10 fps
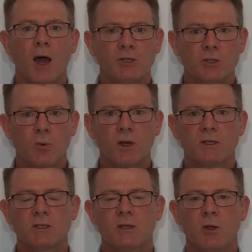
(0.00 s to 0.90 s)
I just want
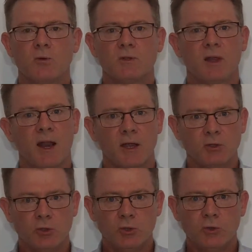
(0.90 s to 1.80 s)
to disclose that I
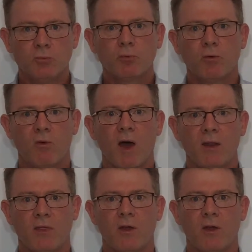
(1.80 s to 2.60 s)
do provide